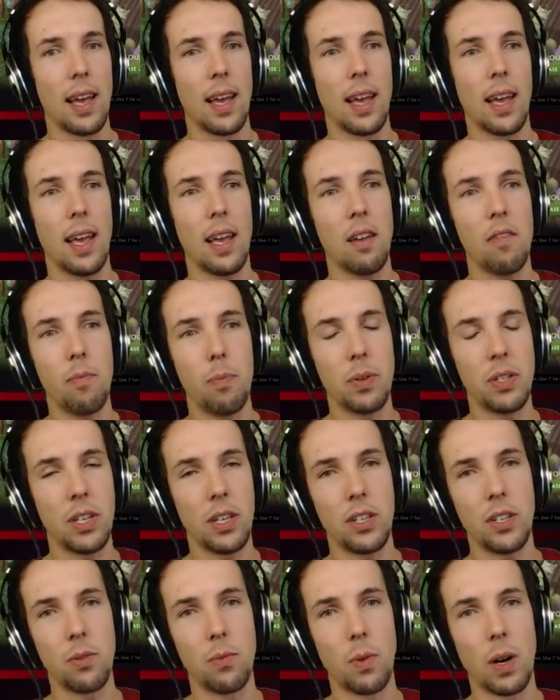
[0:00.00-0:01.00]
if
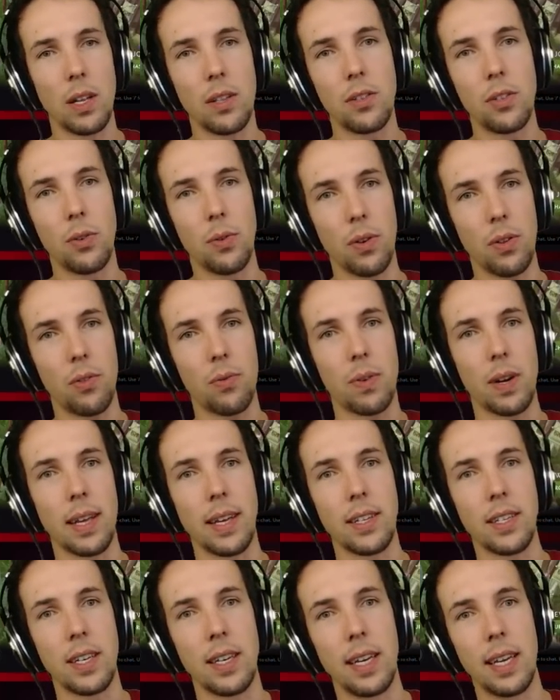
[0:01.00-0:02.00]
position 1, 2, or 3
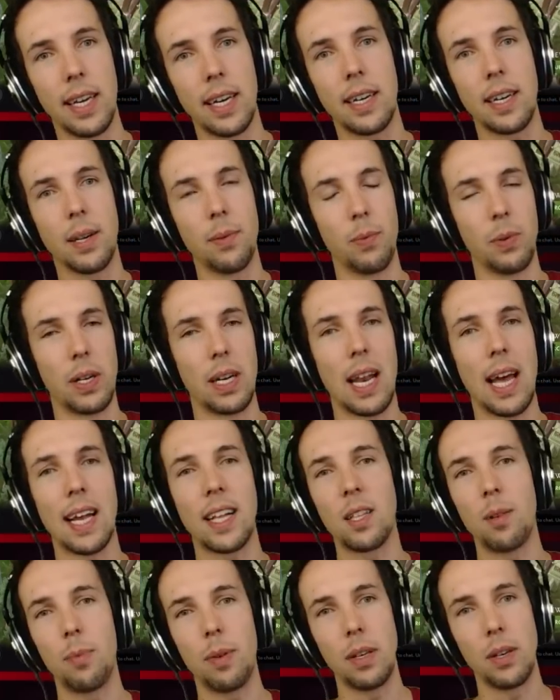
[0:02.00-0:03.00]
is near and would like
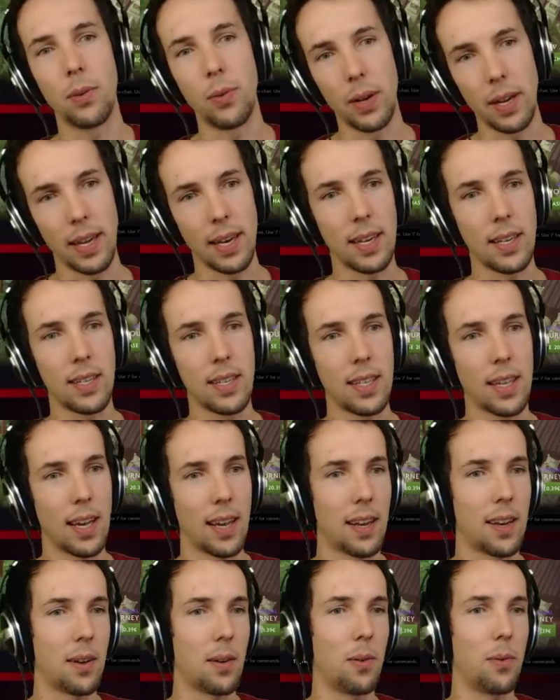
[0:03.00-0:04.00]
to be doing it
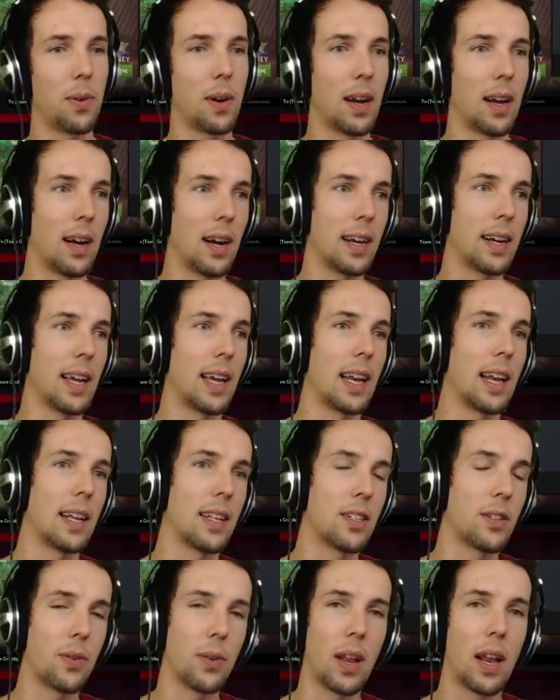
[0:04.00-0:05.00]
instead. Okay, I get it.
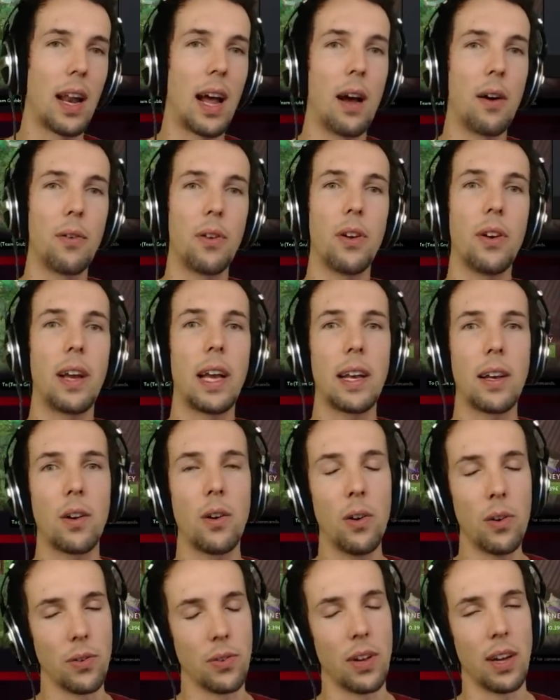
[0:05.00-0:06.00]
So then how do you get
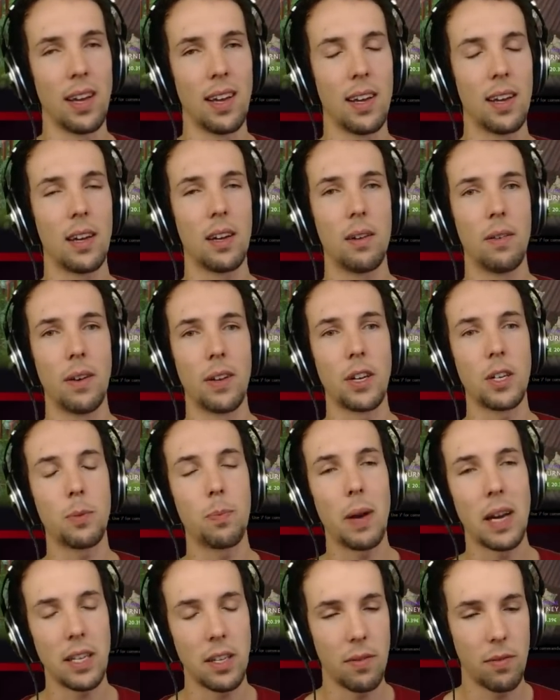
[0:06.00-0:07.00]
gold? Well, there's
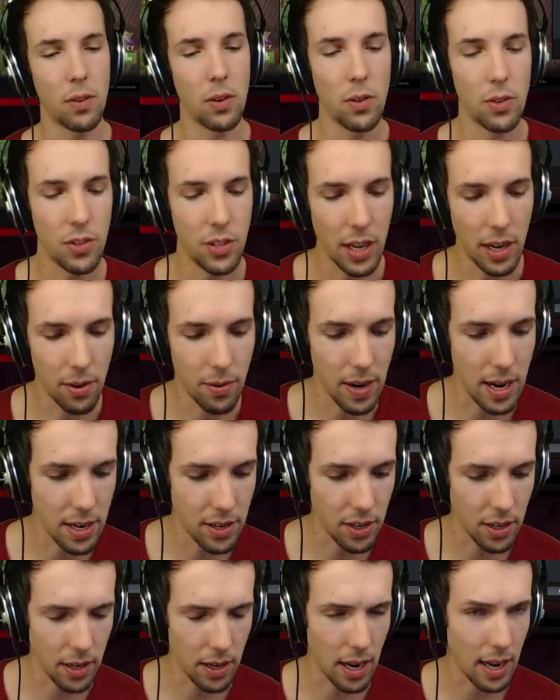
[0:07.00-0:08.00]
passive gold
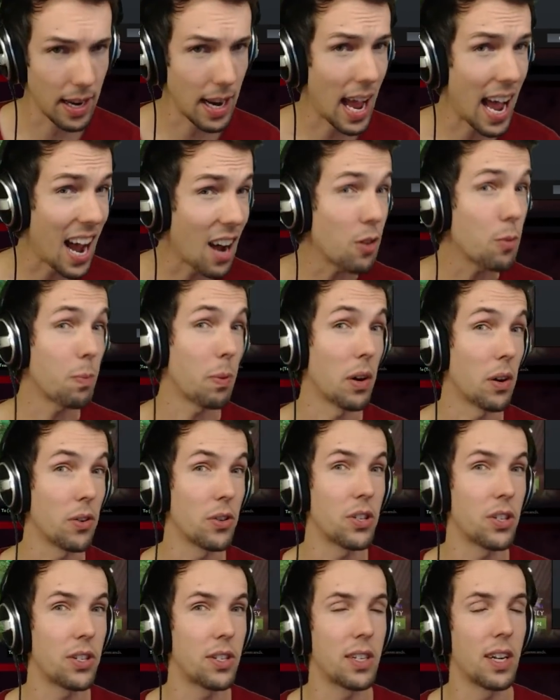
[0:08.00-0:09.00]
generation. And
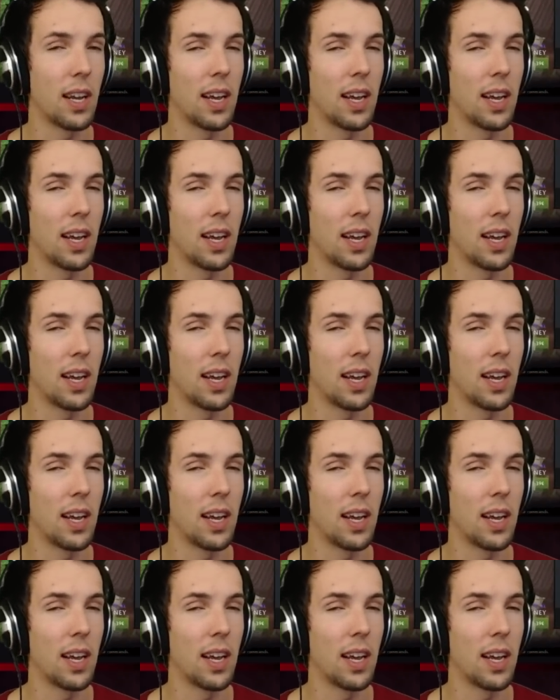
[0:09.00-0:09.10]
outposts